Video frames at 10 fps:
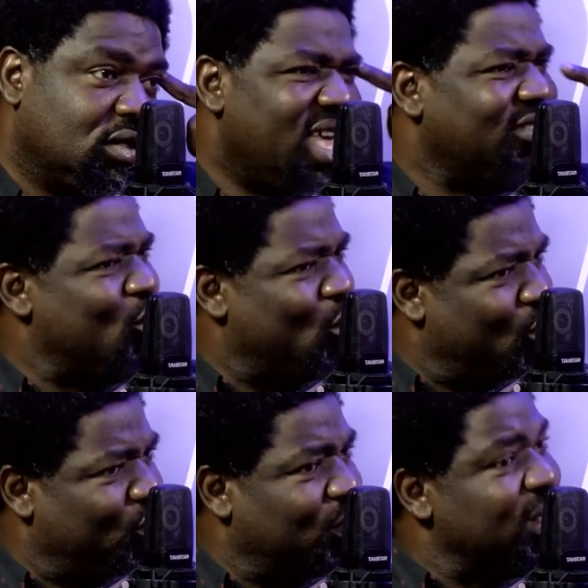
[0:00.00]
That's not
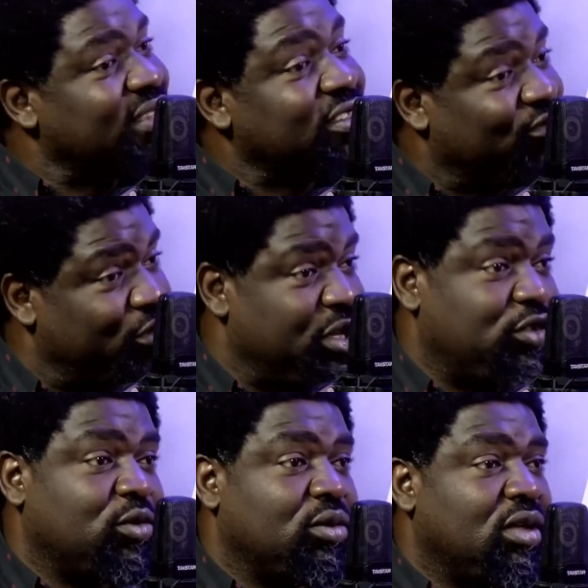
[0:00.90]
gossip. That's
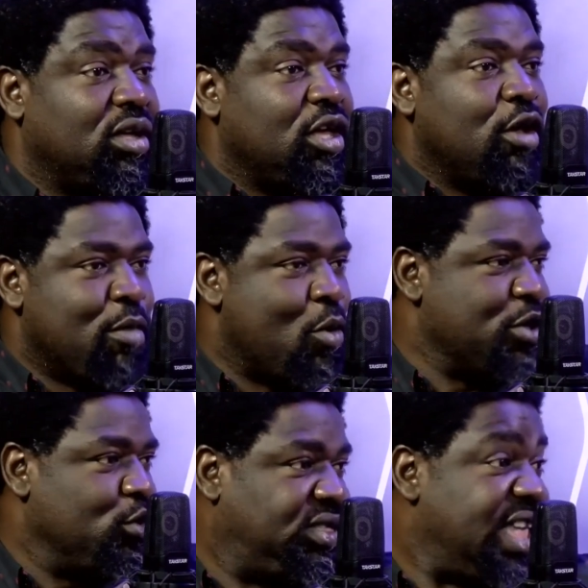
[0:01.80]
information. But
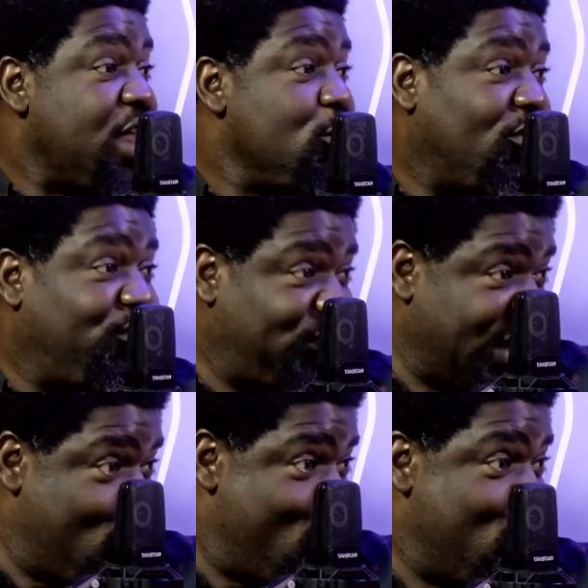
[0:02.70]
when you tell your
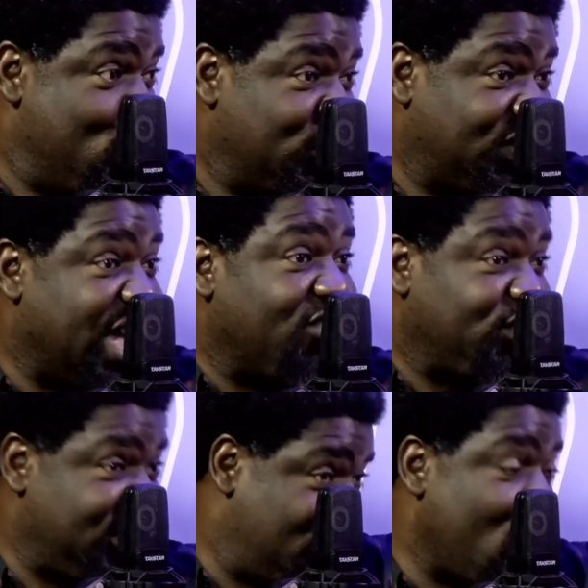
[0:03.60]
fellow staff,
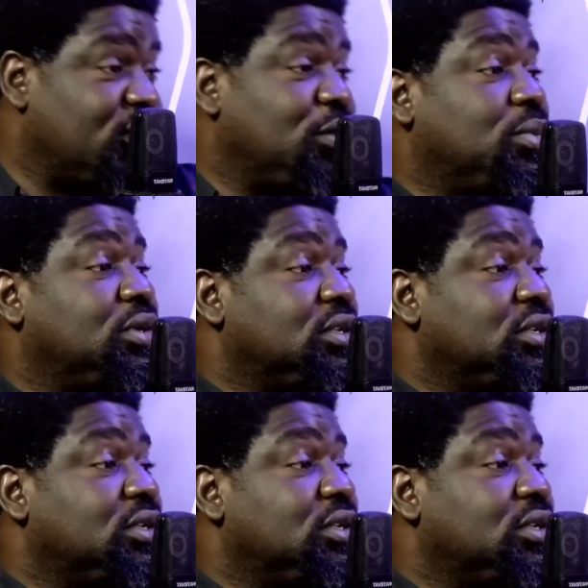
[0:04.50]
it's gossip.